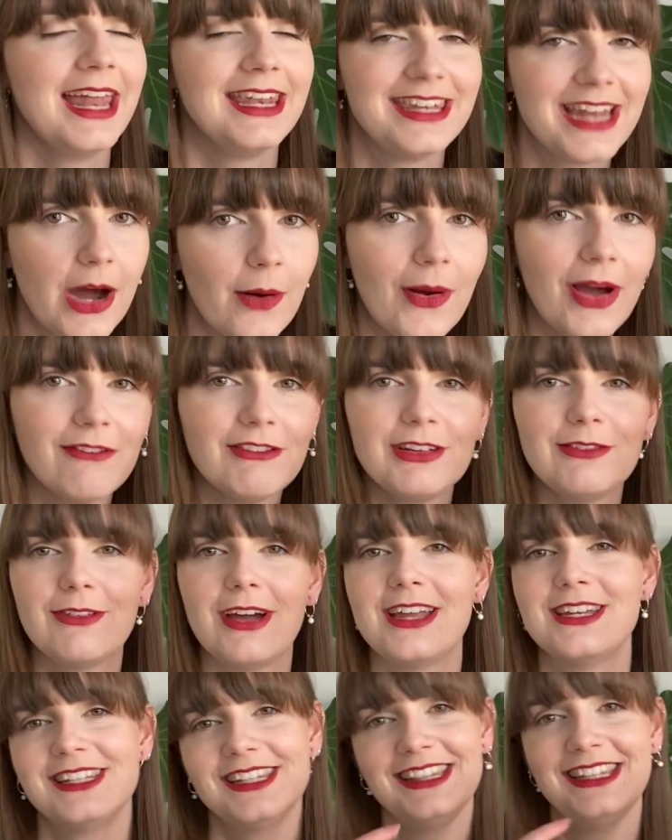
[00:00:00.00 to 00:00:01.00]
Now having
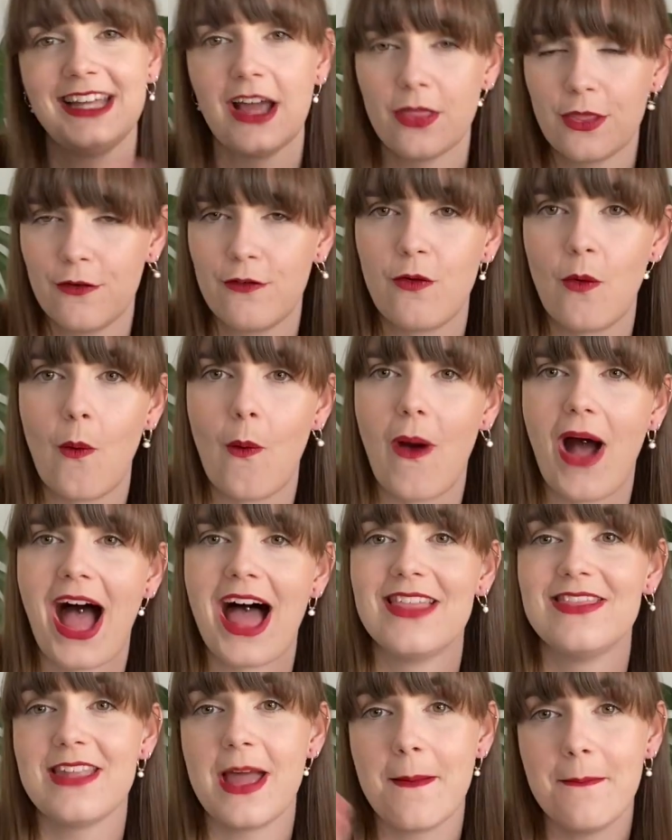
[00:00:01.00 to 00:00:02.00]
read the other four
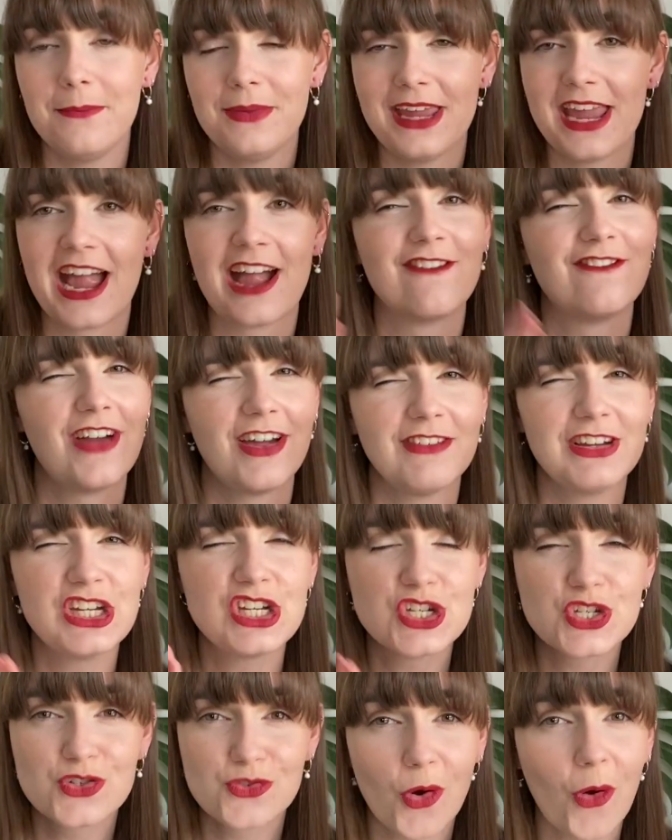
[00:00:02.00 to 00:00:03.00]
and then being very
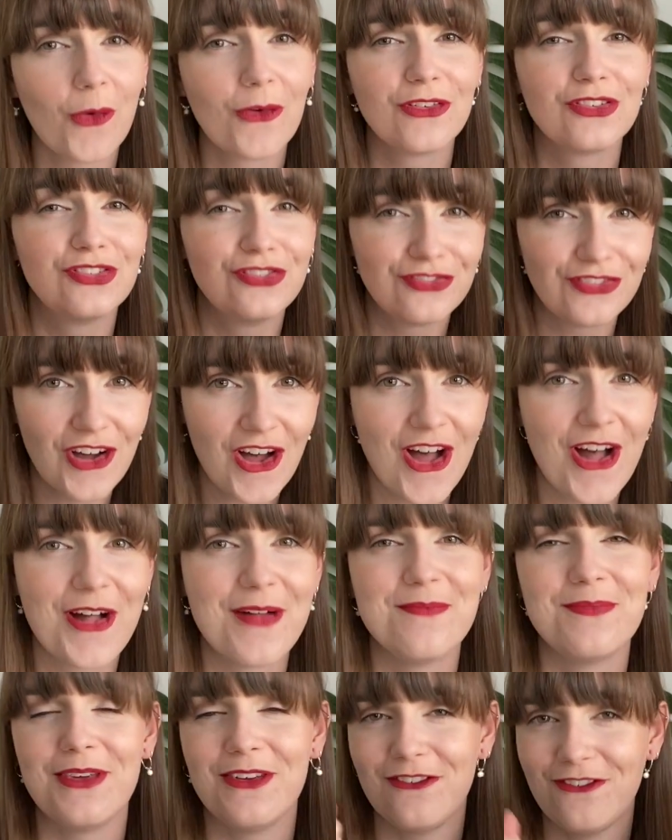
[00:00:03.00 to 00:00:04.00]
strong
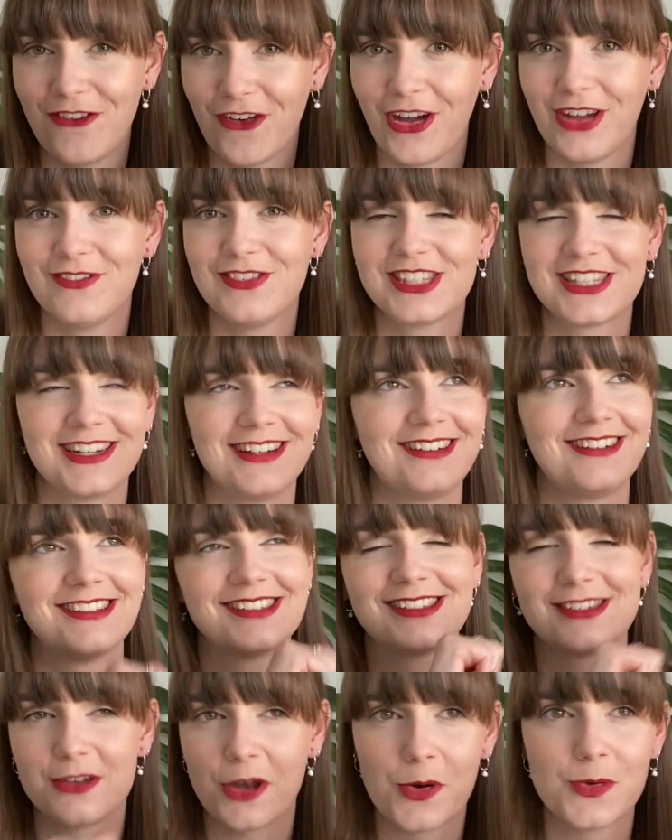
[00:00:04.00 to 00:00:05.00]
firm five
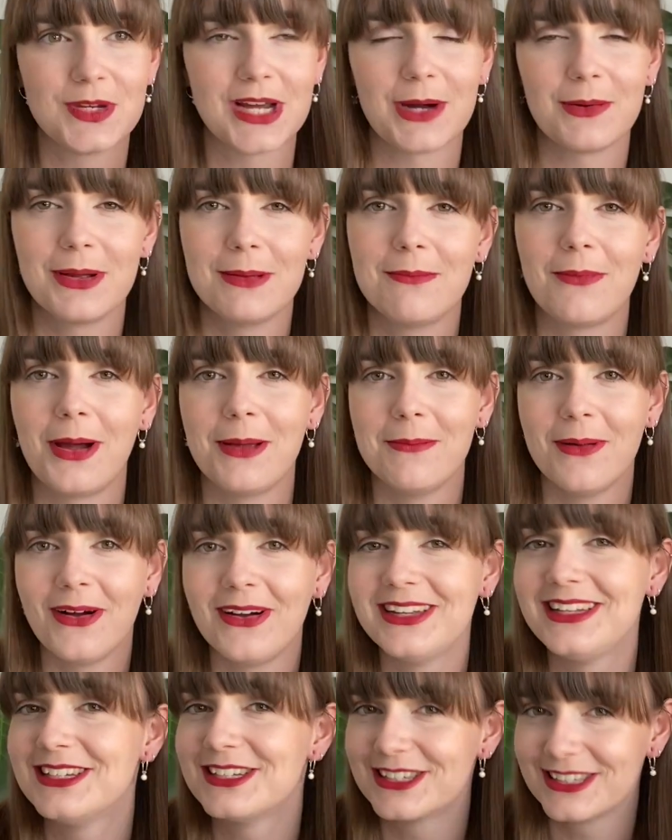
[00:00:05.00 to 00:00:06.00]
stars no doubt in my
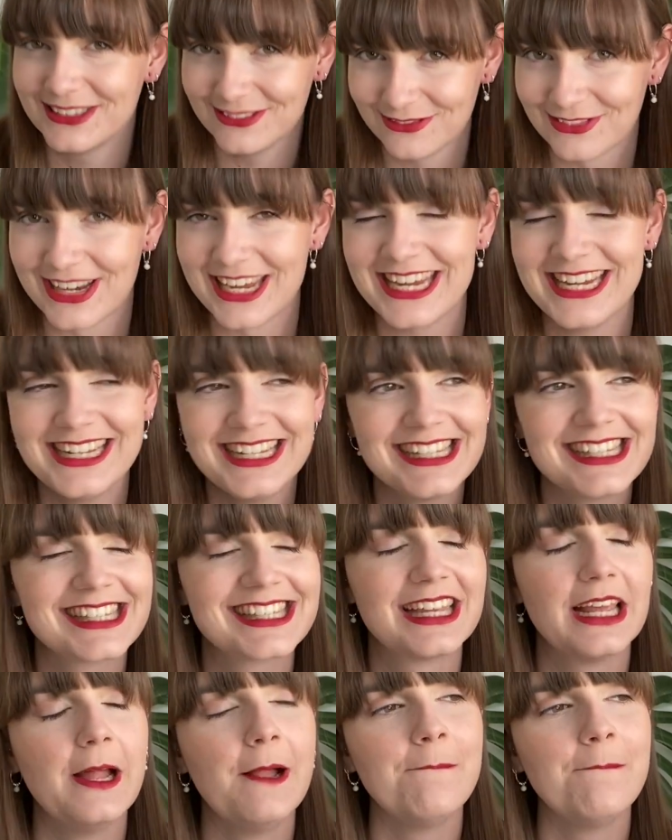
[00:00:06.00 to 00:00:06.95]
mind reads